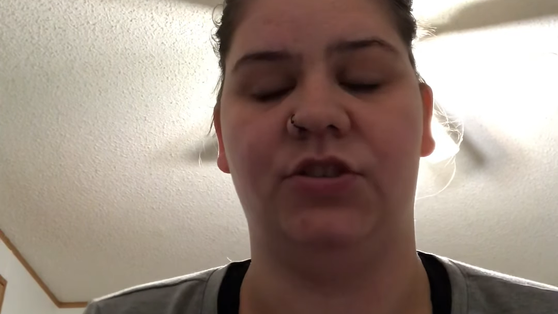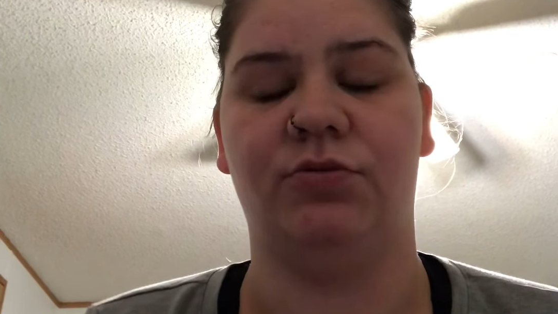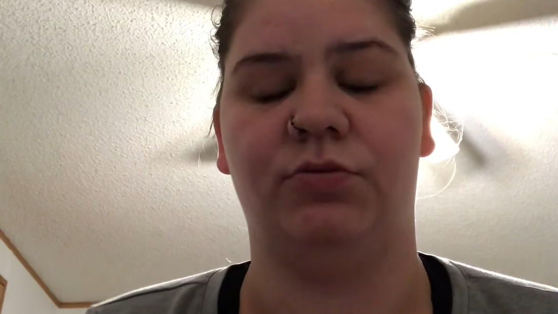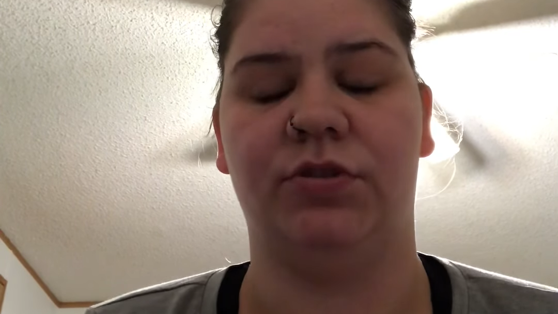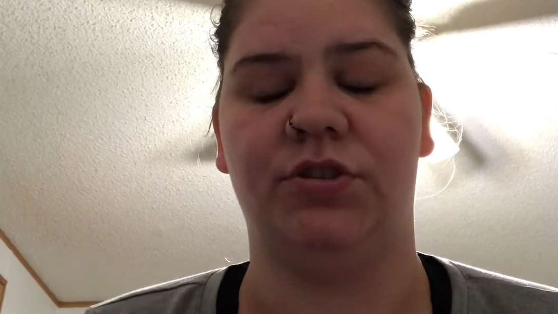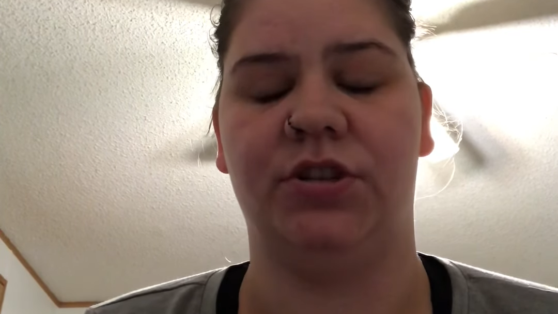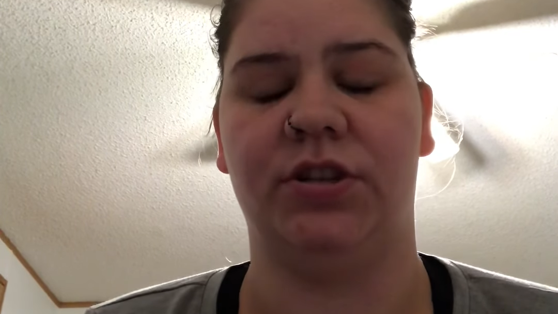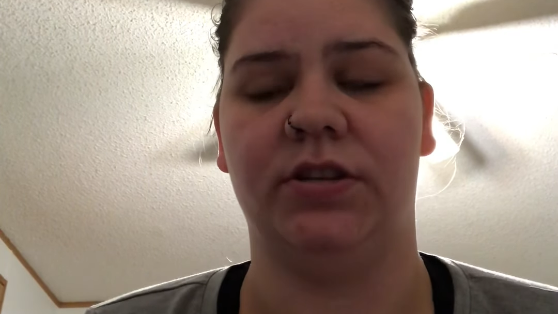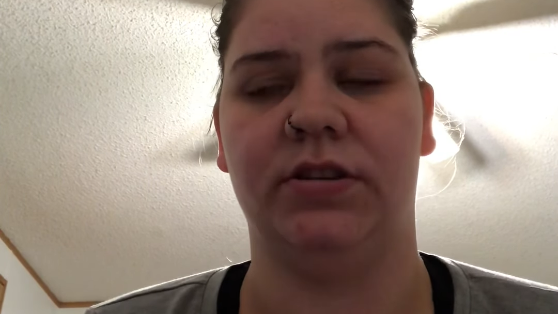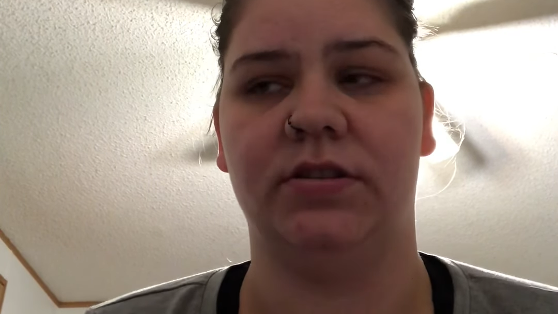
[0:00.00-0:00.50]

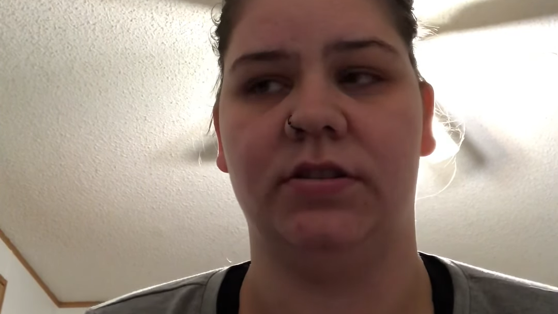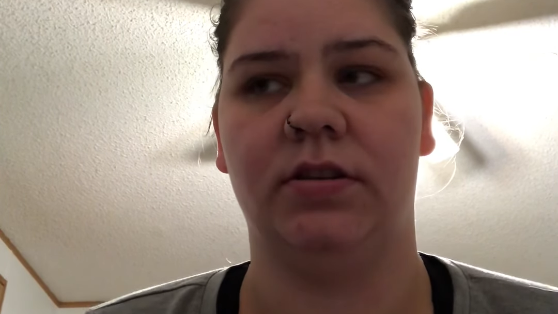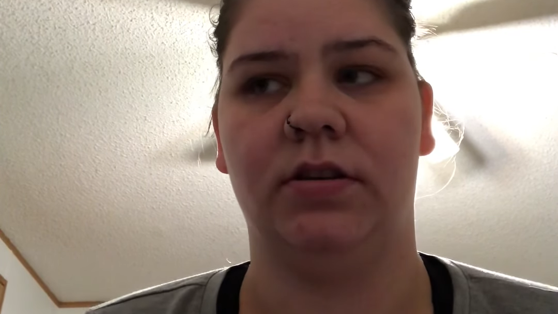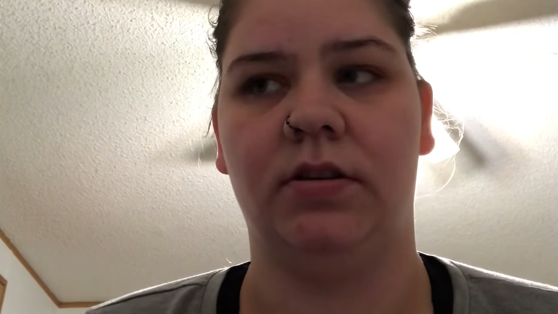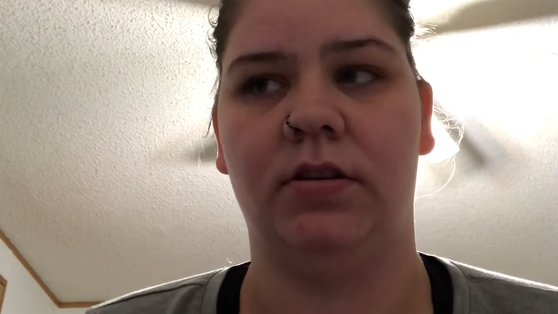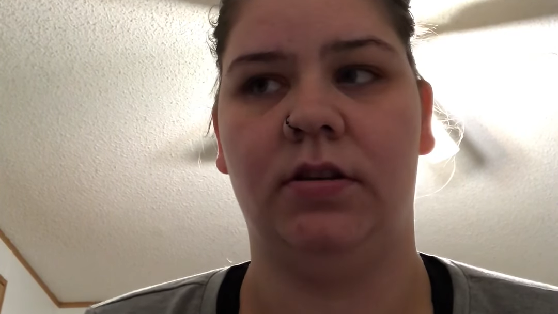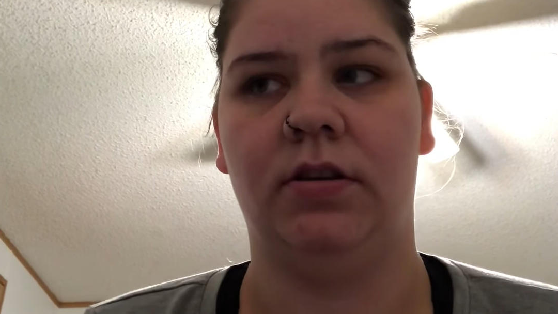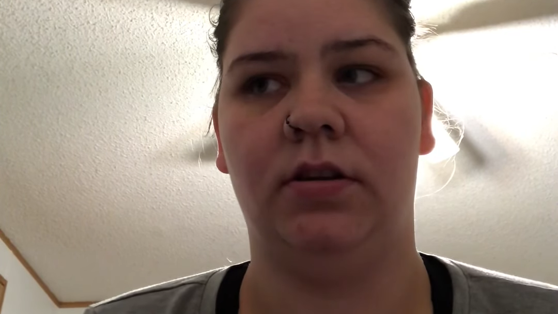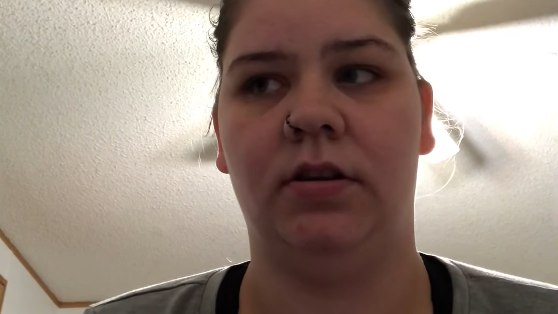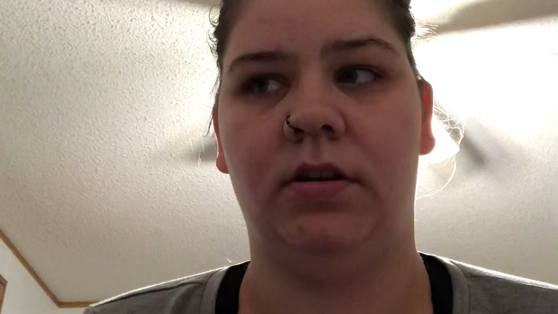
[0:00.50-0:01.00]
which is
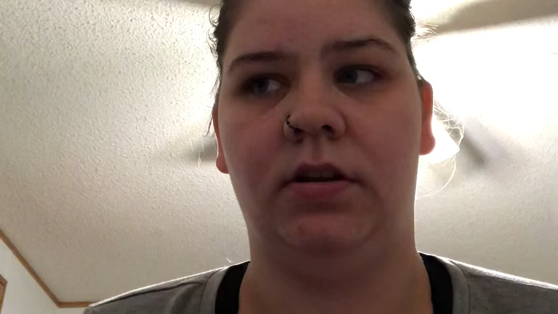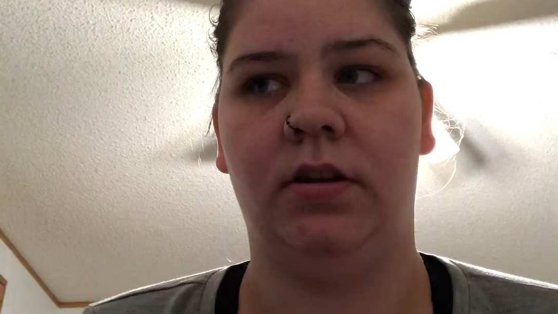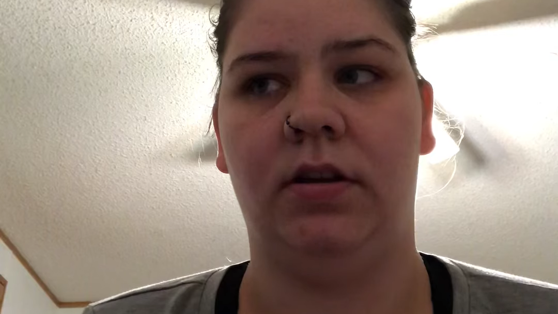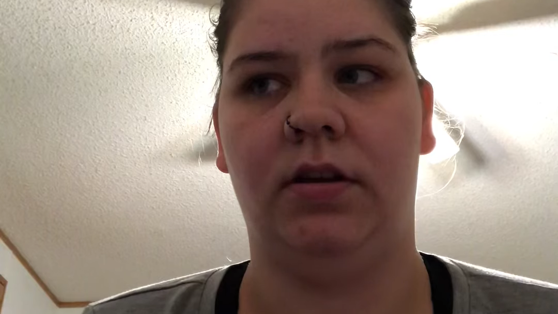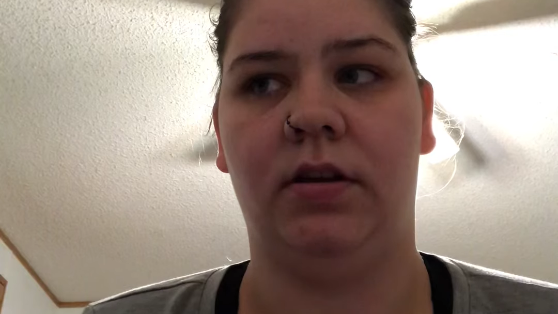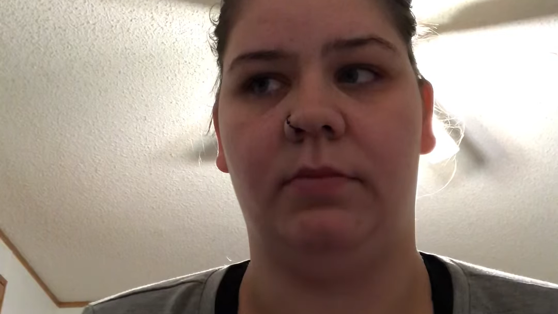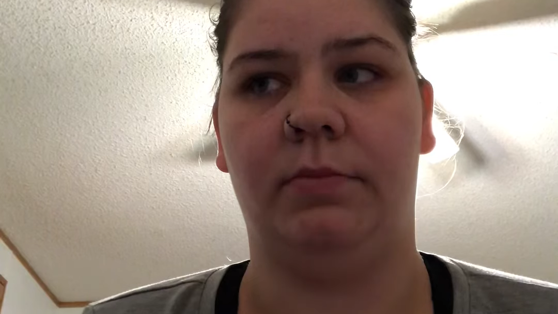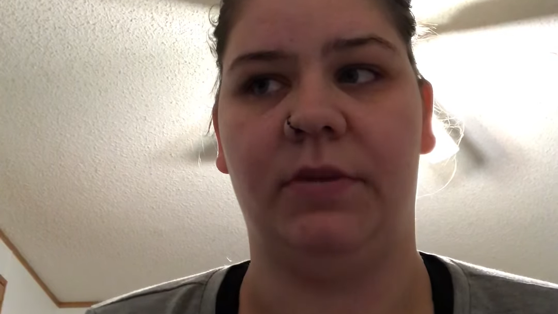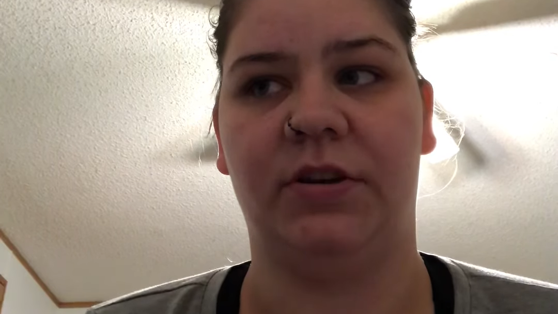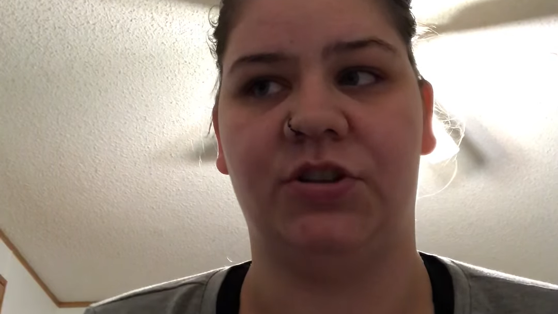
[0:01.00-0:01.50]

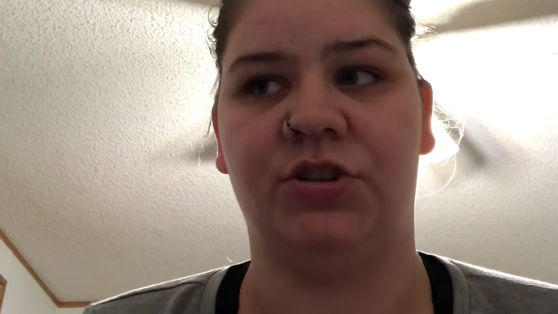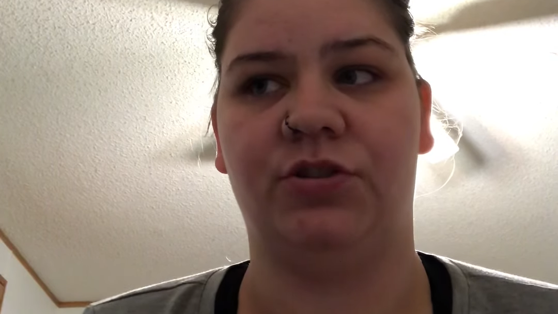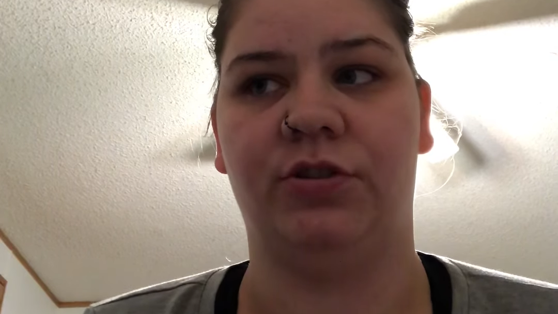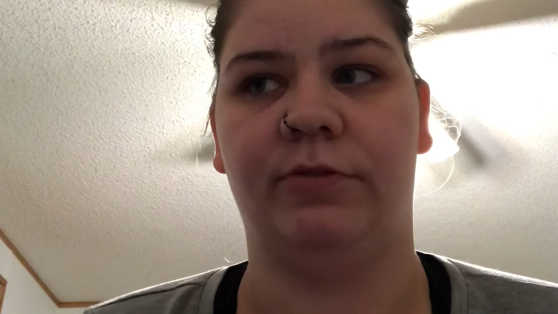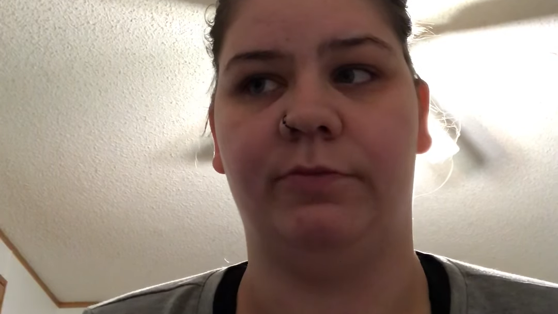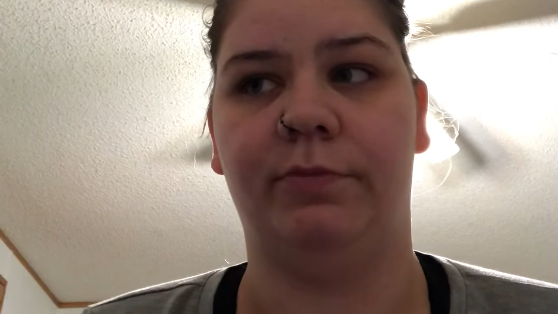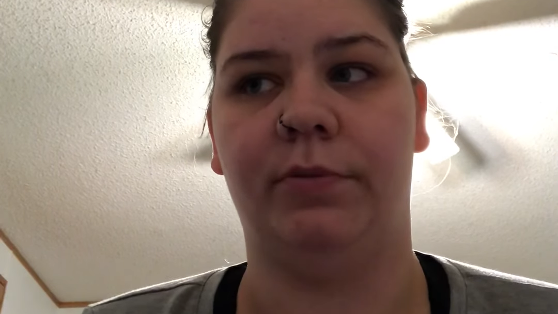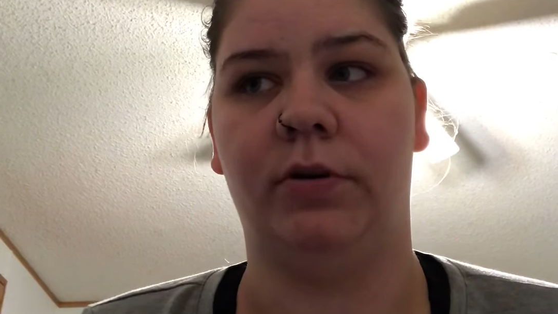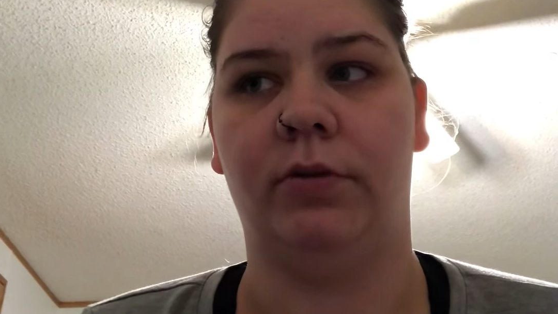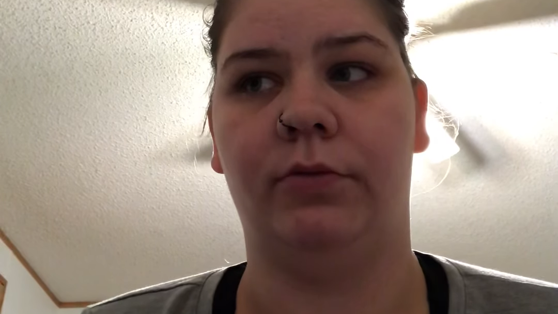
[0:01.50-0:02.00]
a mixture
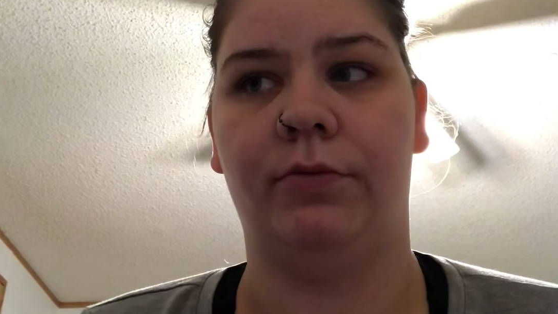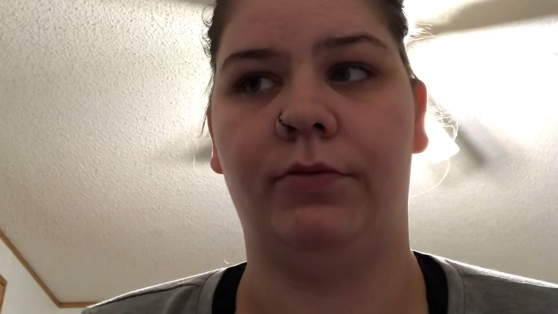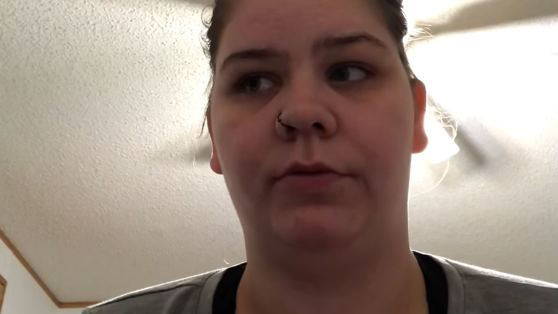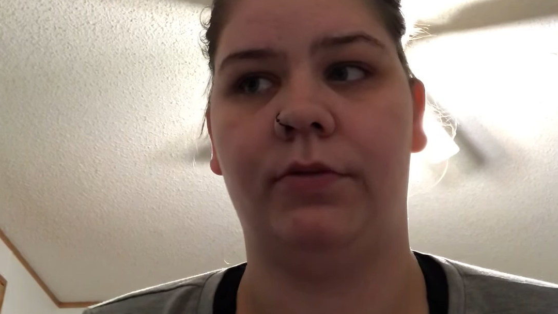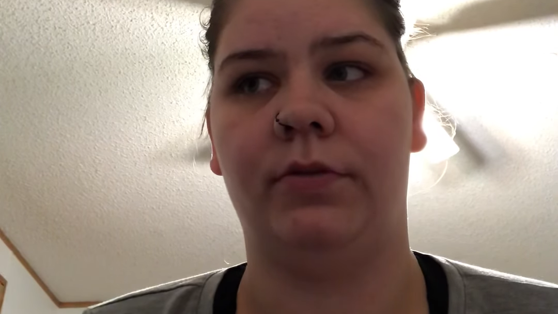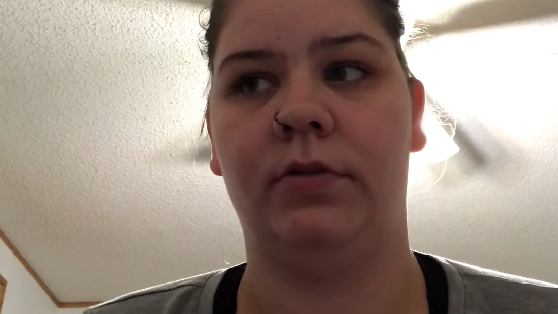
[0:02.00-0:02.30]
of both.